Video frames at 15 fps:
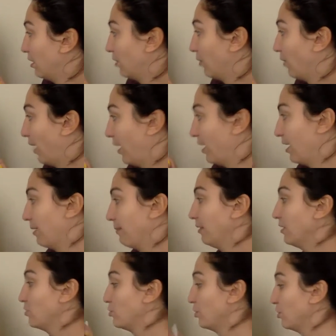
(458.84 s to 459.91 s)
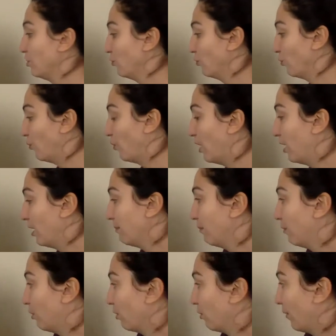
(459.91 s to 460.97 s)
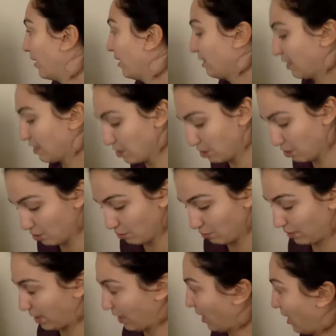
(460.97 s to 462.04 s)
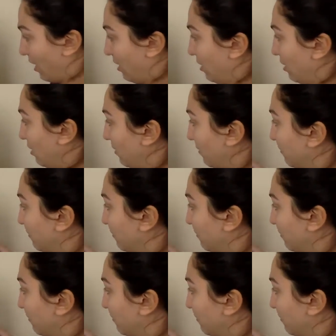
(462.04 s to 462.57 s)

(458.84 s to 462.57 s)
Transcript: Okay, and I'm going to show you one more way that you can